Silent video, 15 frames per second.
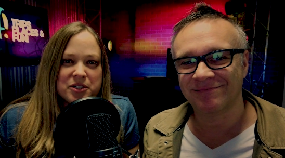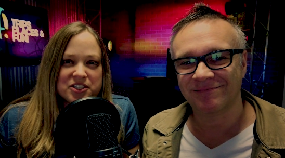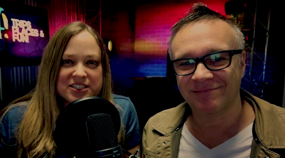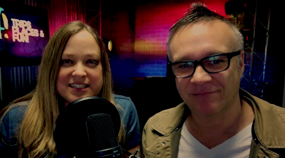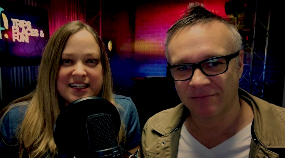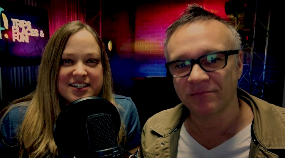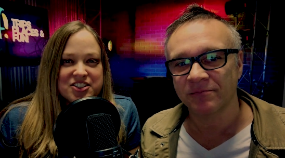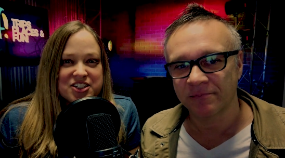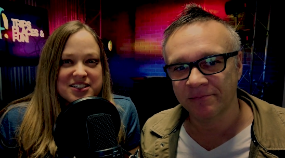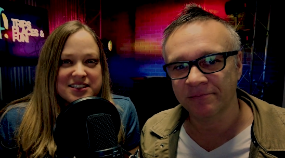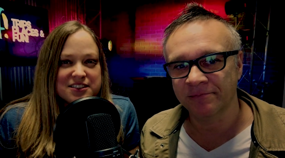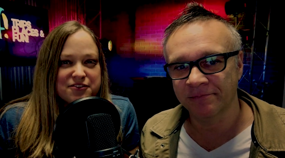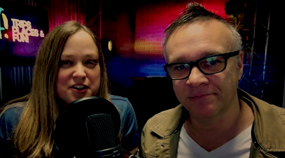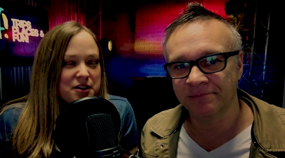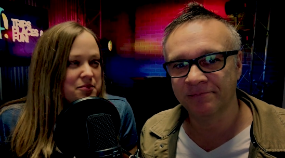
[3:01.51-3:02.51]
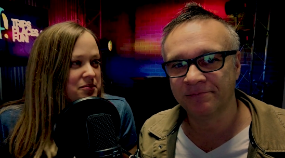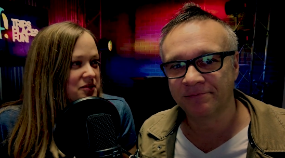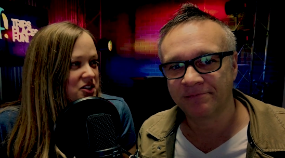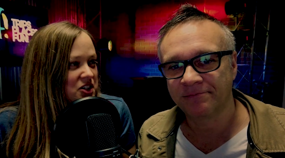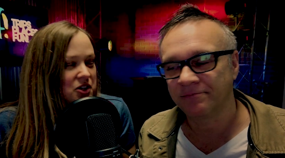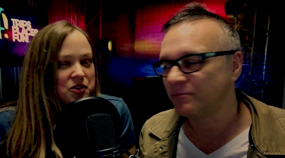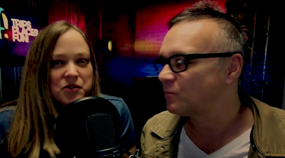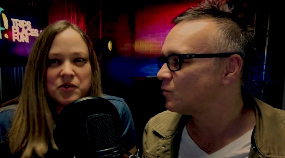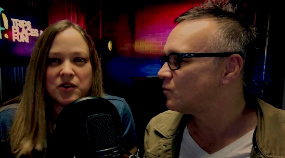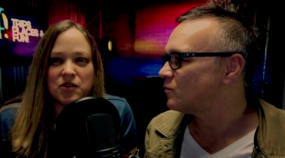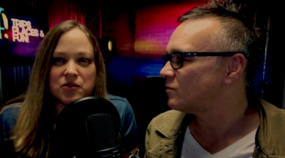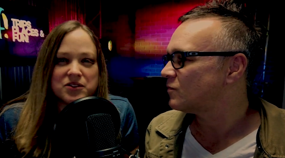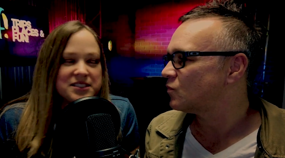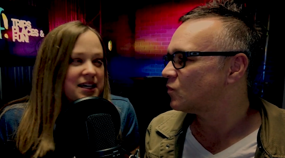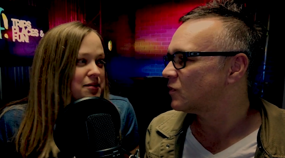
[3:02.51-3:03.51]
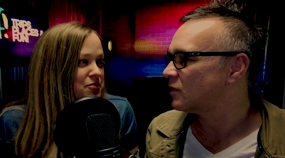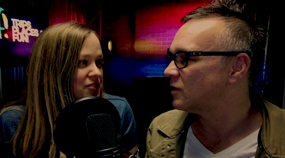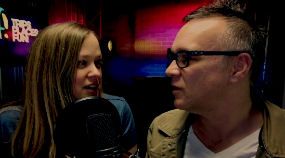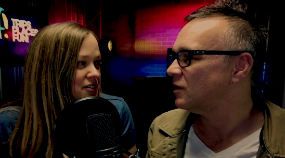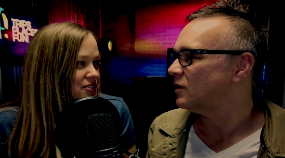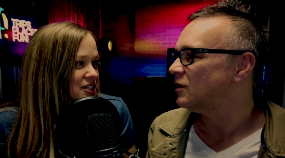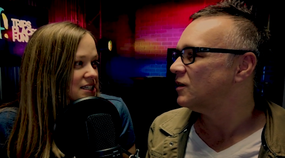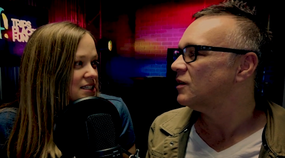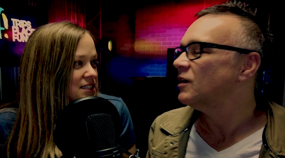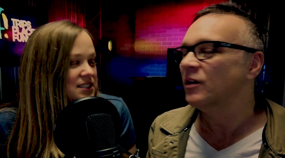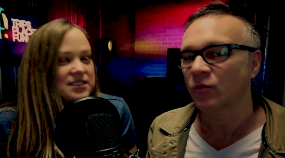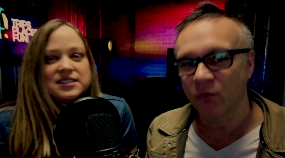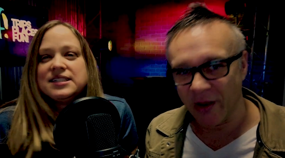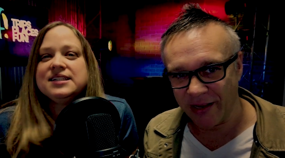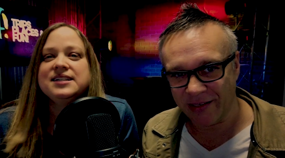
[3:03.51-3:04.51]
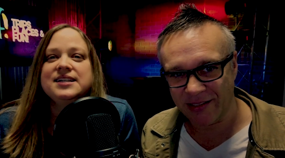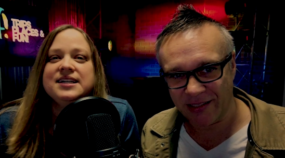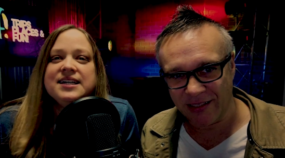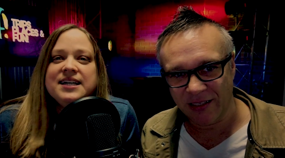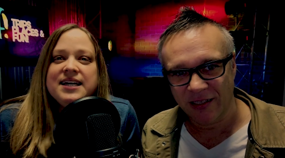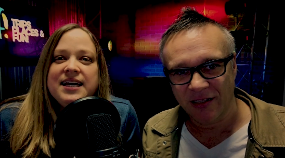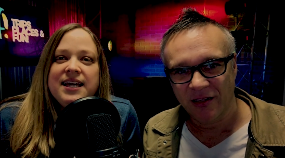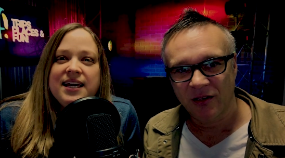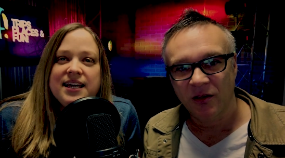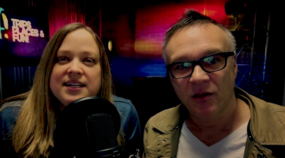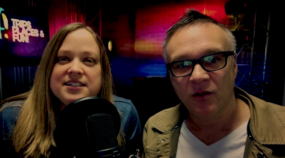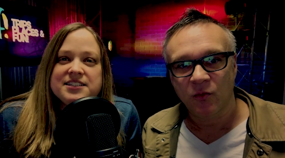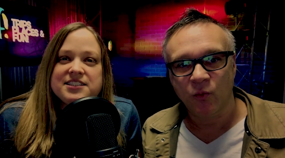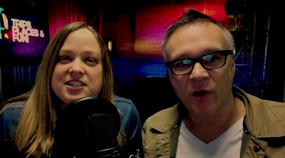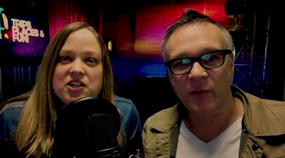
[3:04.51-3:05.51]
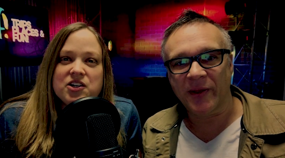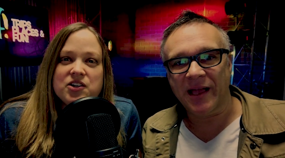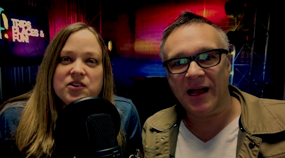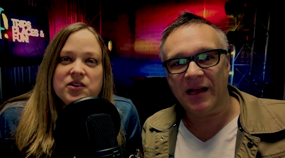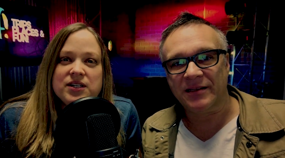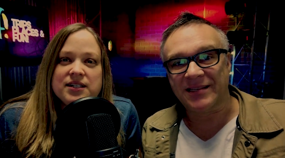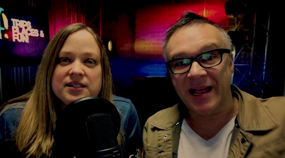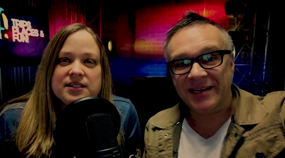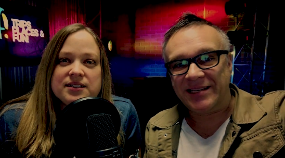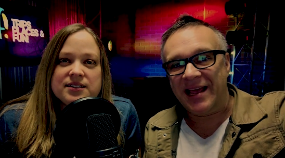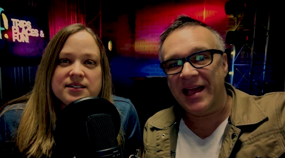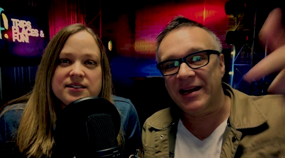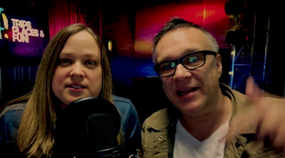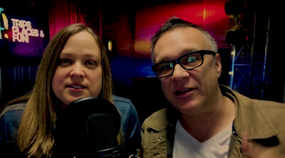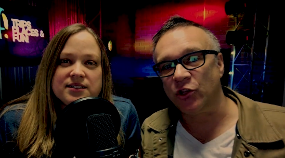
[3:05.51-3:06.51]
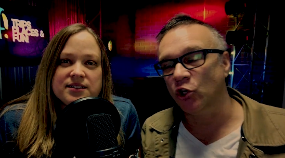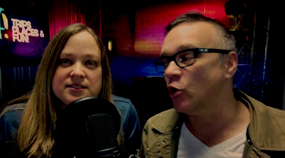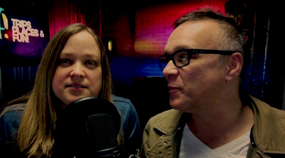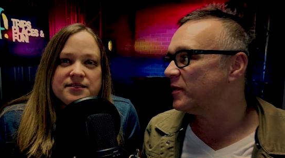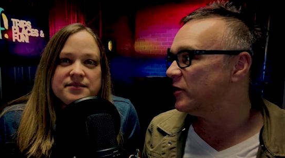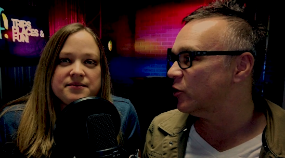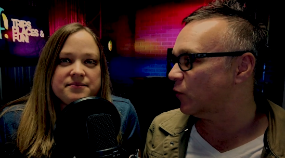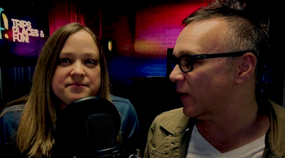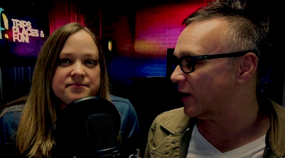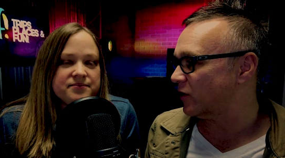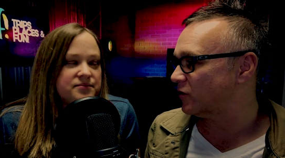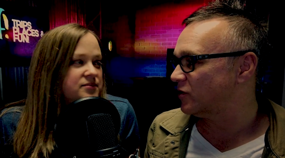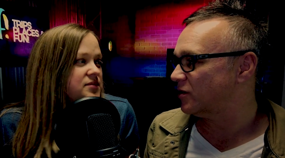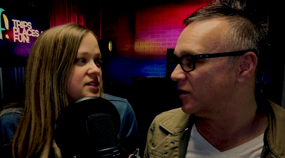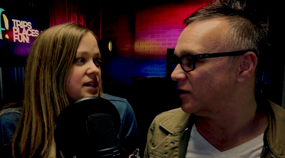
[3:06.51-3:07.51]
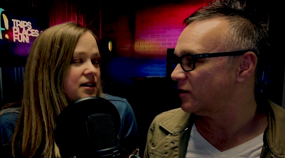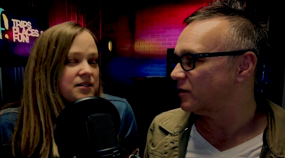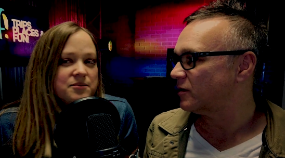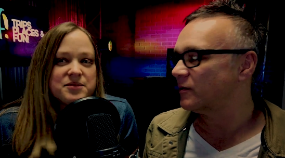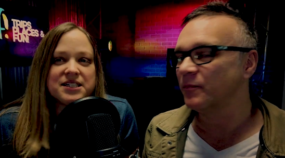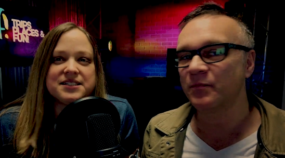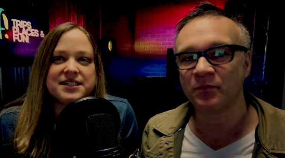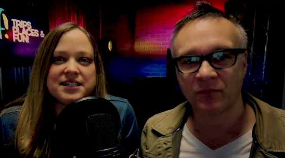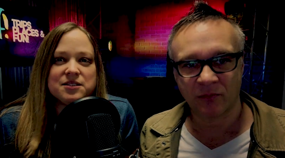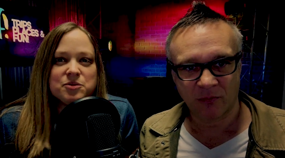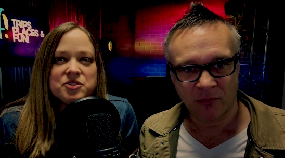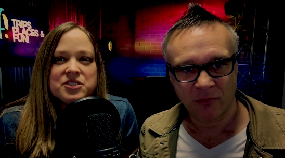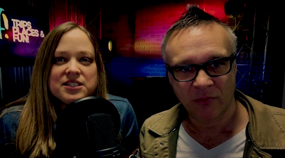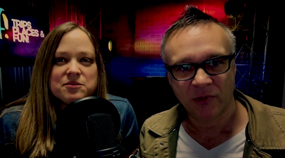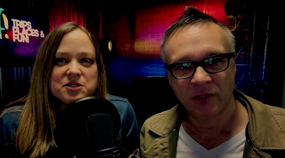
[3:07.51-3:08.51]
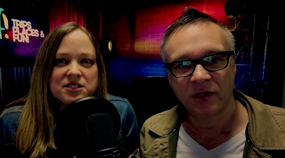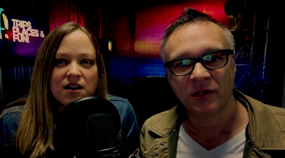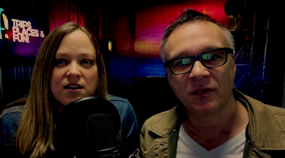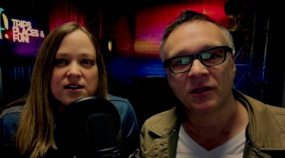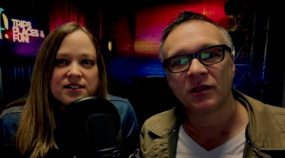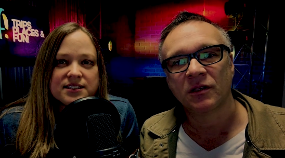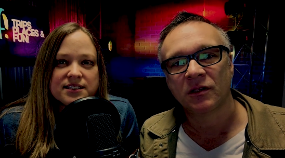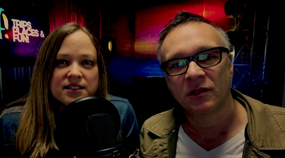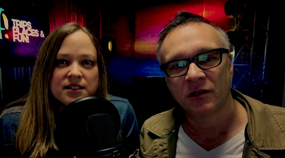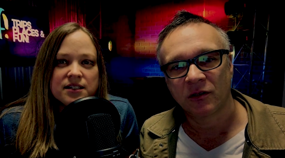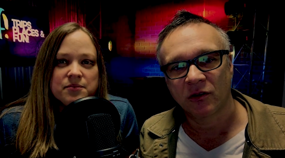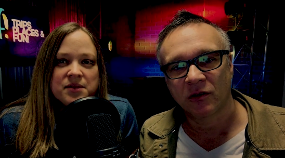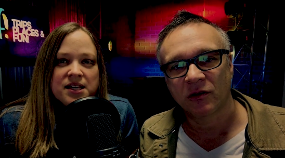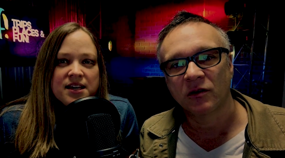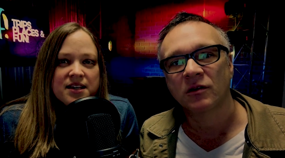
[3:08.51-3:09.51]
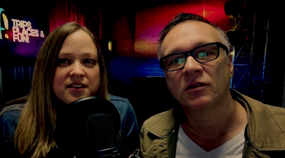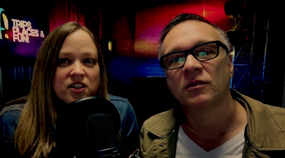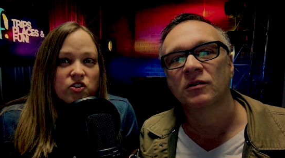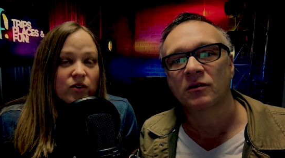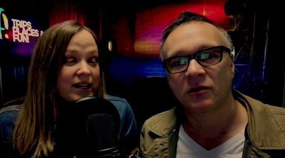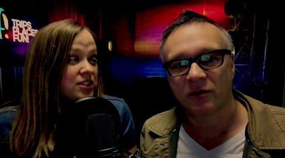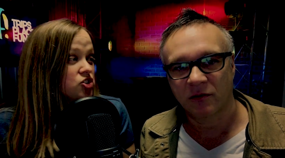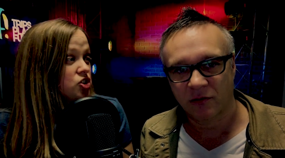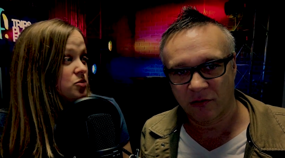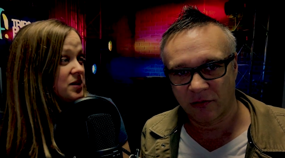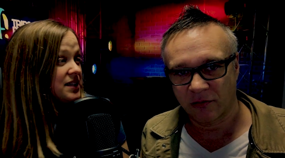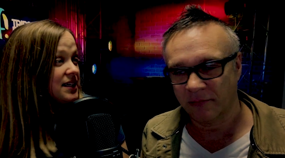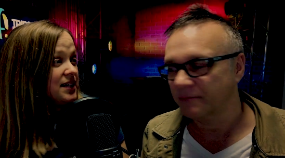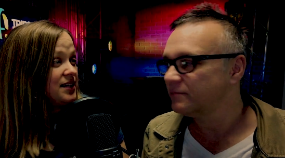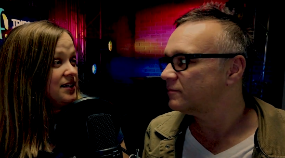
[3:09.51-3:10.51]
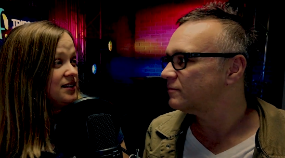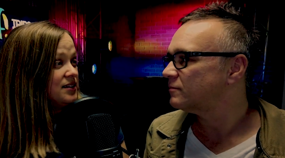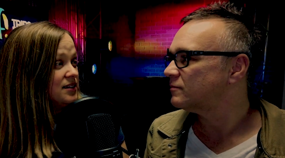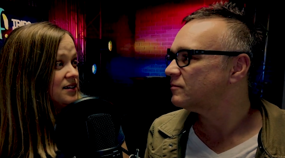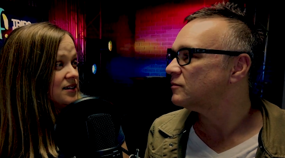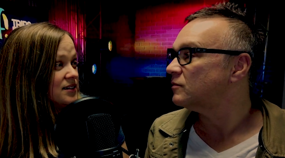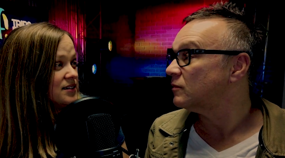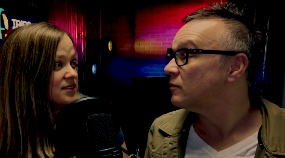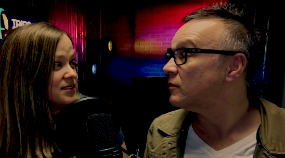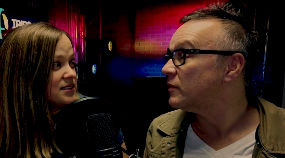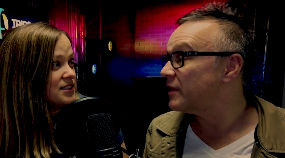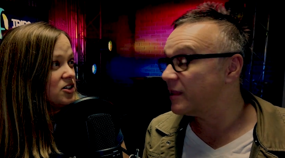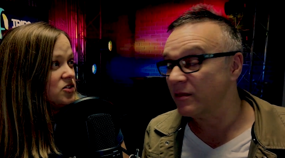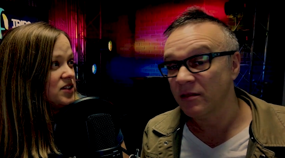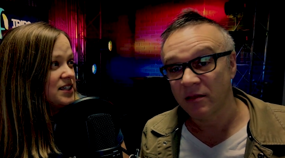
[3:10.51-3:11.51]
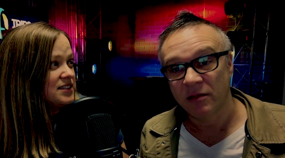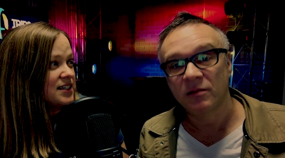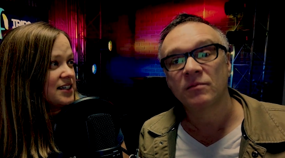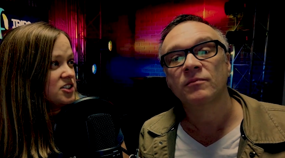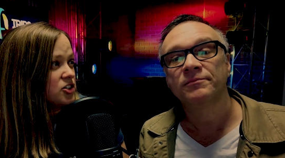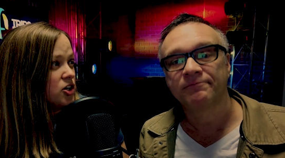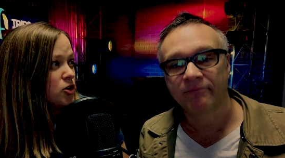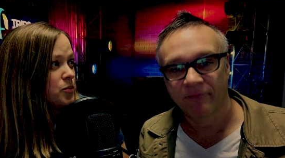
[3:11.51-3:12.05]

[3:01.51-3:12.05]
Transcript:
Speaker 1: impersonations mm -hmm. from you know old time favorites. Right. So
Speaker 2: Titanic, they're open year round.
Speaker 1: Yep, Titanic Museum is awesome. The Grand Jubilee. So these guys